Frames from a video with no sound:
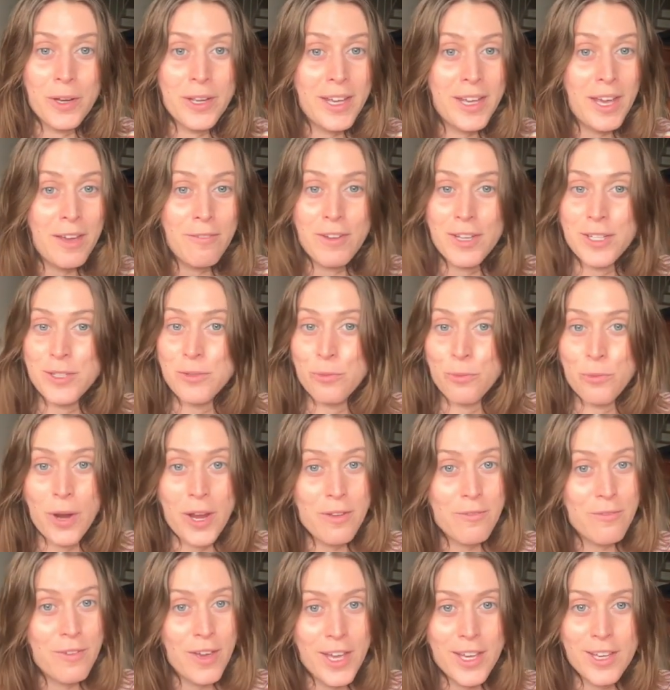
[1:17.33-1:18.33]
gave us
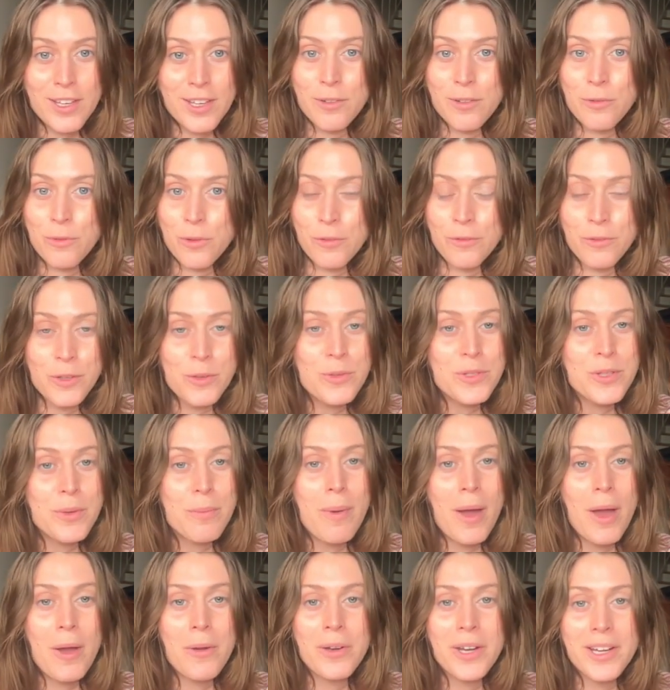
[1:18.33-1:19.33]
raving reviews
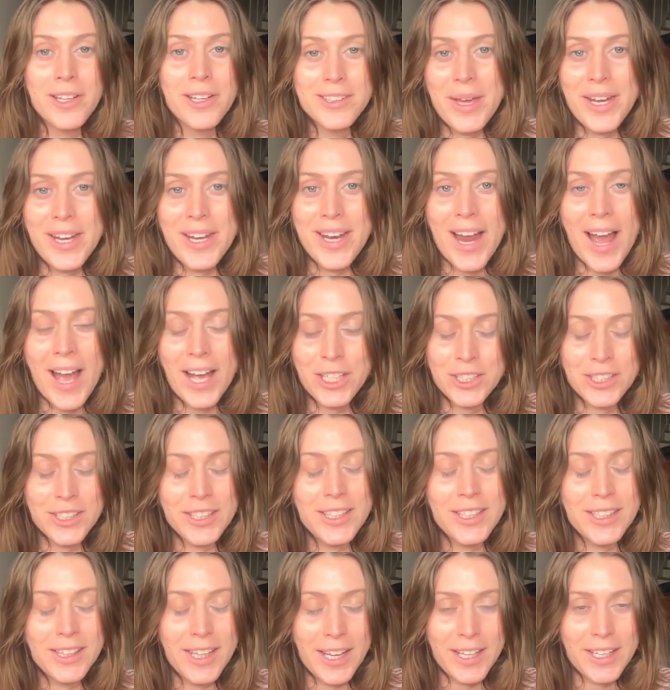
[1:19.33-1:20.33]
about it. And
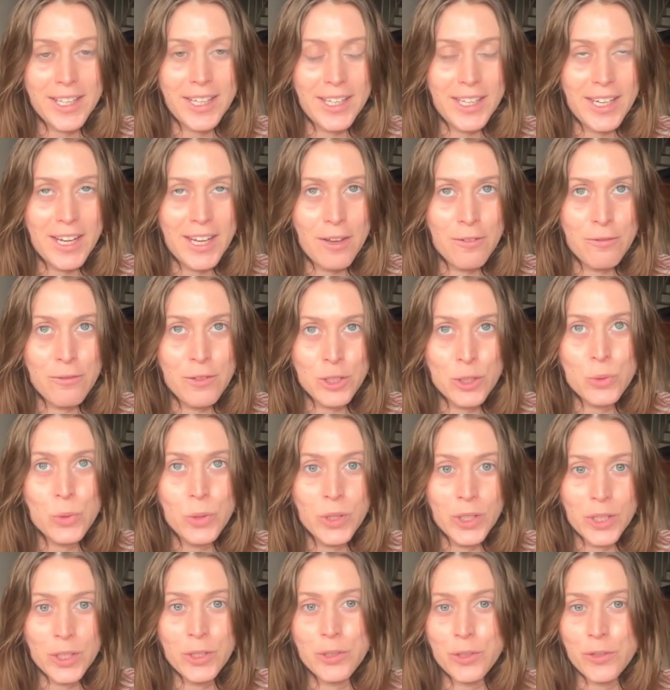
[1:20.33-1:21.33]
actually, like a
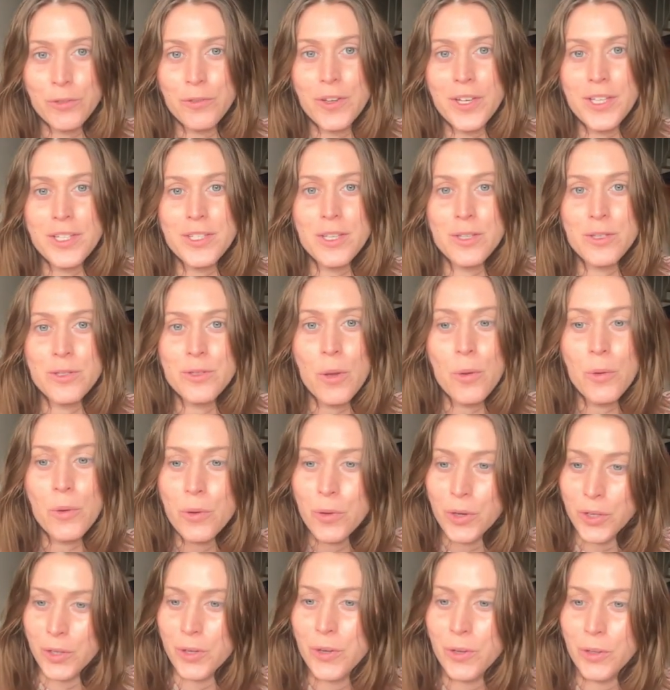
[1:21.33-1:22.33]
visual interface is so
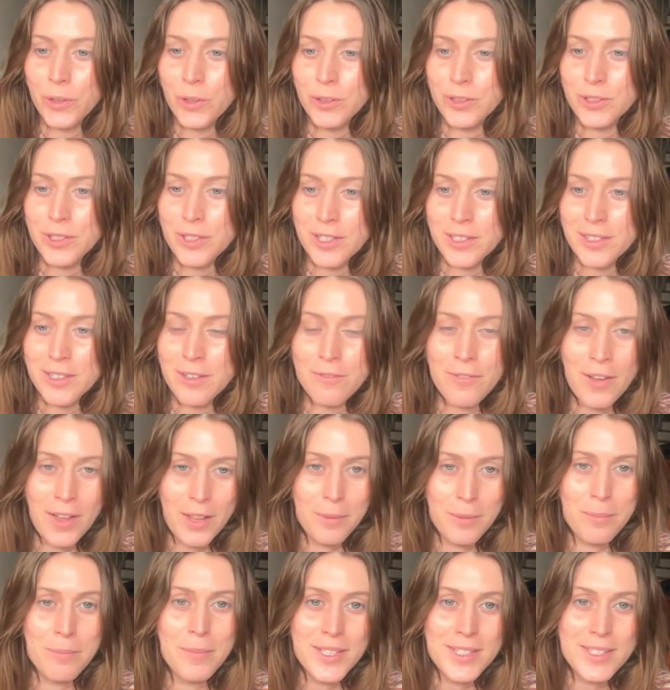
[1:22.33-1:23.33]
critical to the
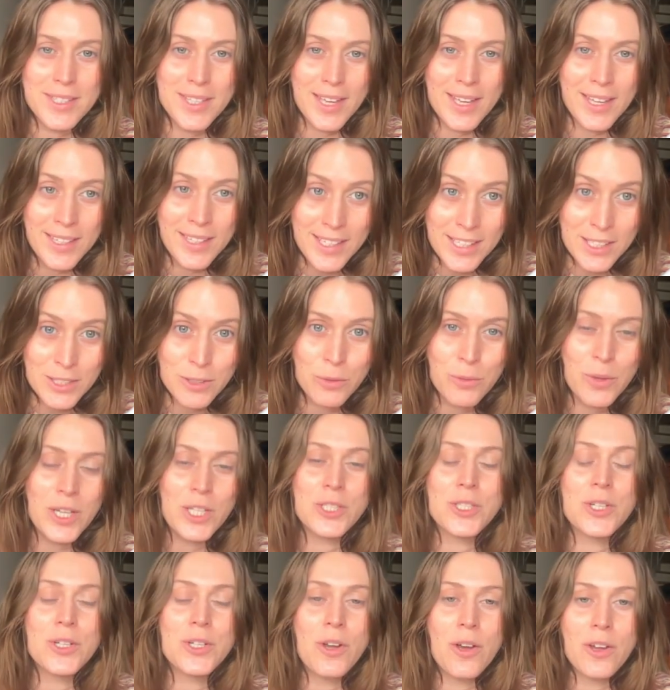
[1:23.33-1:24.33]
development and
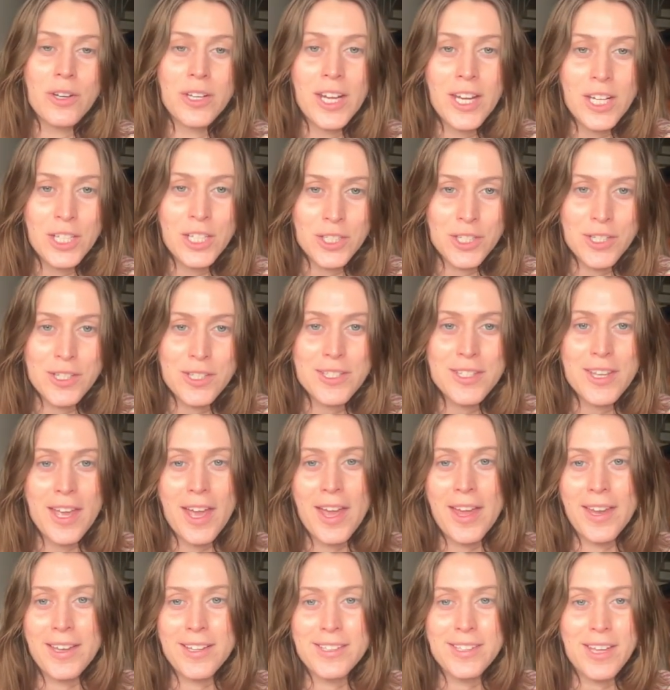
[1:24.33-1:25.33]
iteration on agents.
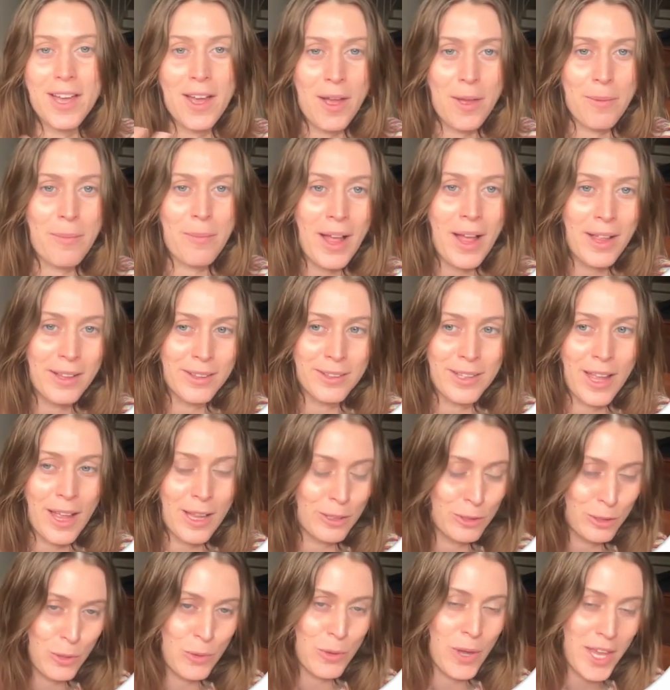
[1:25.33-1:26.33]
And
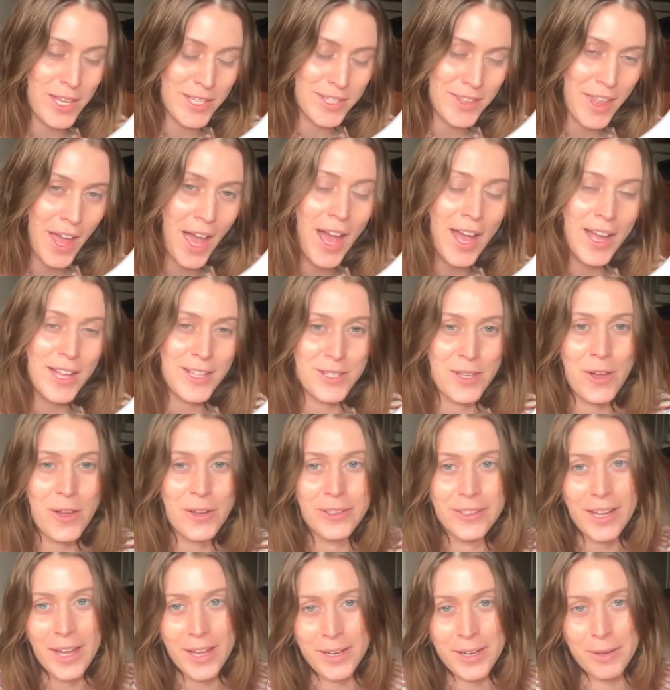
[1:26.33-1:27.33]
I'll showcase that
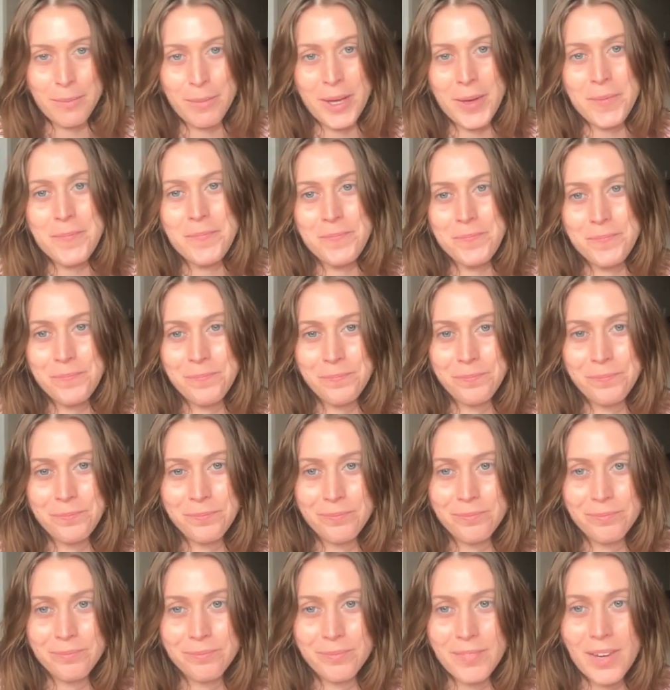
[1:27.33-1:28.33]
hands-on in a bit.
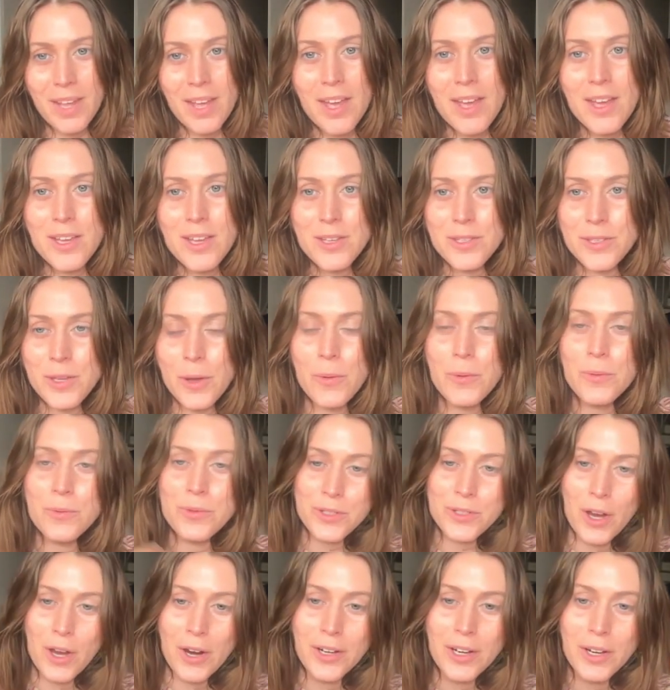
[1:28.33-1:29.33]
So
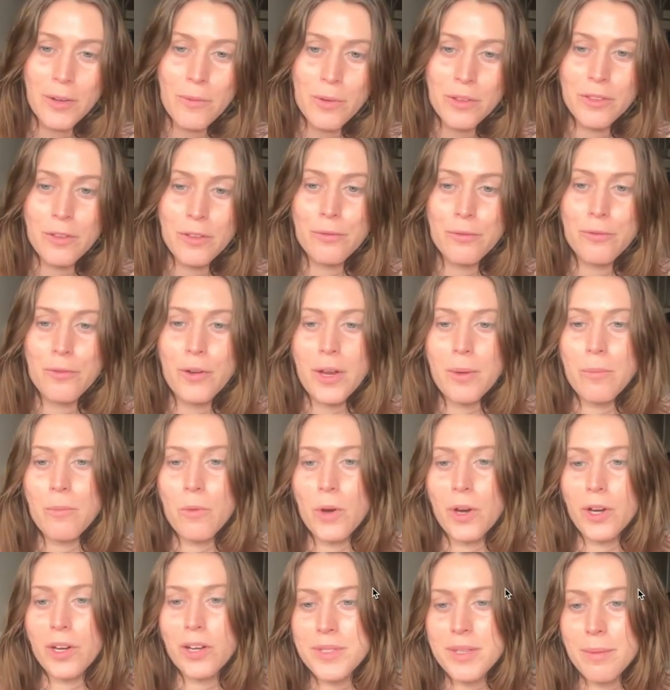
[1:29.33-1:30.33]
starting with the
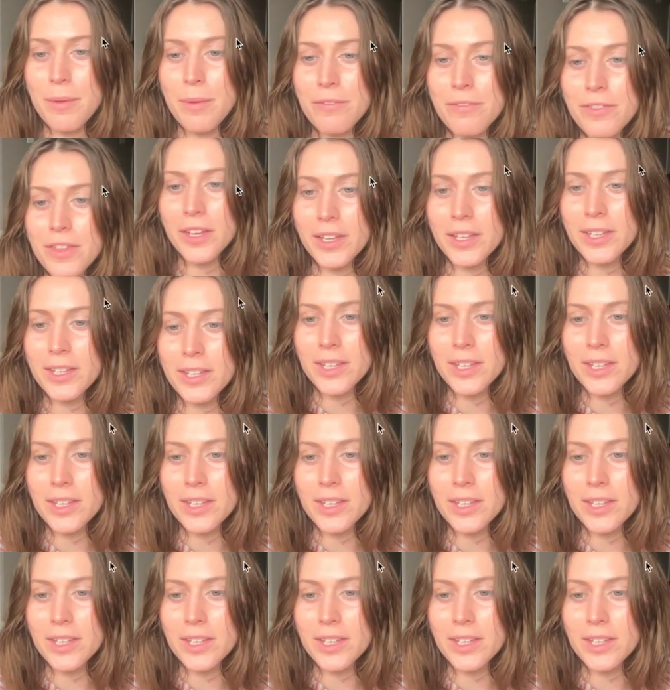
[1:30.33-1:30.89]
framework, some of the key